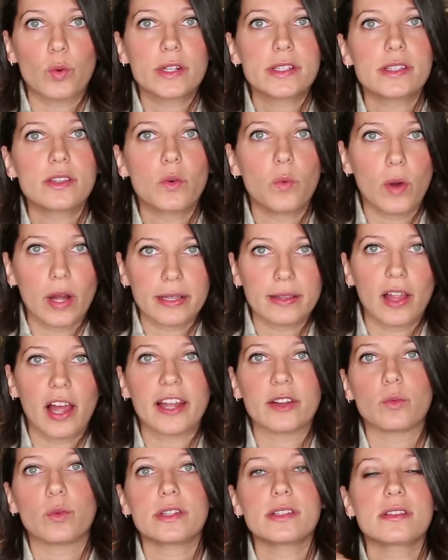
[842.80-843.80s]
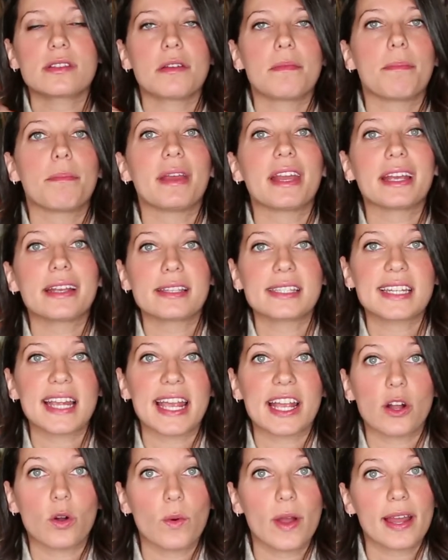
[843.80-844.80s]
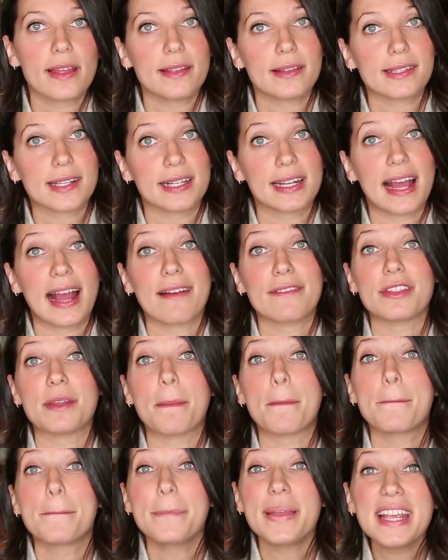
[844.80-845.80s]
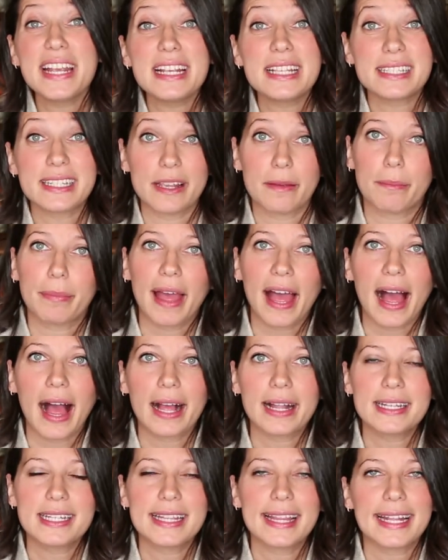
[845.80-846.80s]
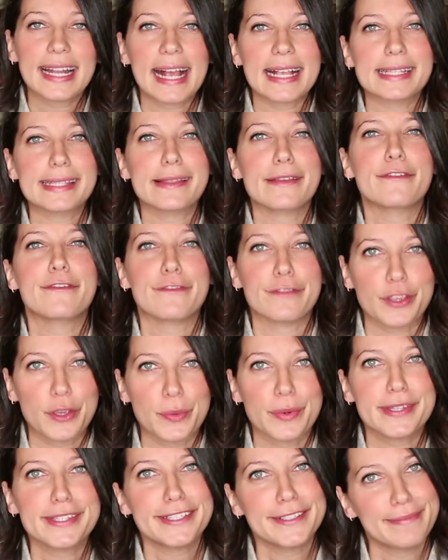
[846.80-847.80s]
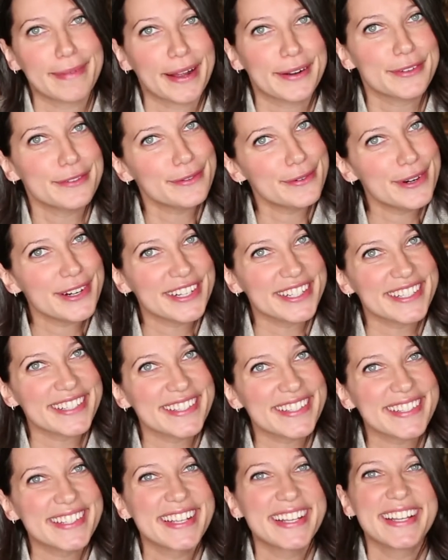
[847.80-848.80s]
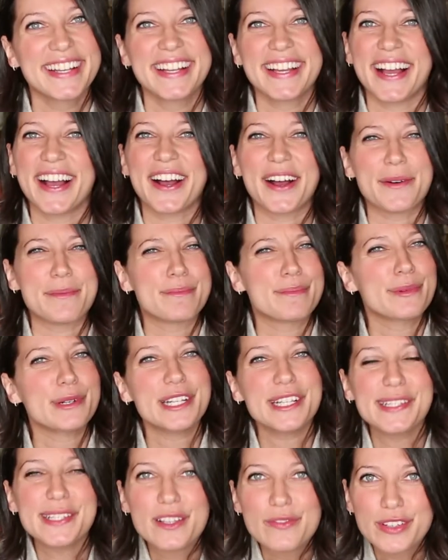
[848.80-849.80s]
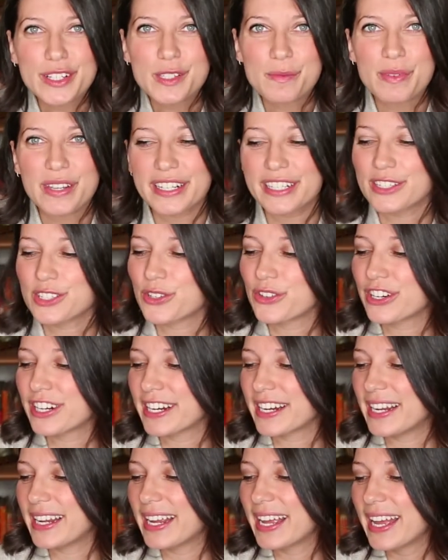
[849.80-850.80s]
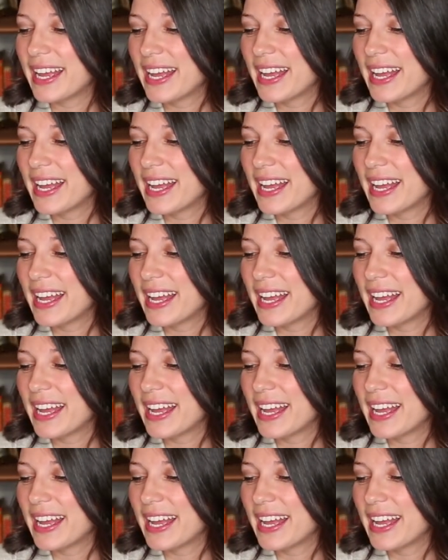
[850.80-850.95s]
What's the one line? What's the biggest takeaway that's going to have the biggest impact that has the fewest amount of words? Pretty self-explanatory.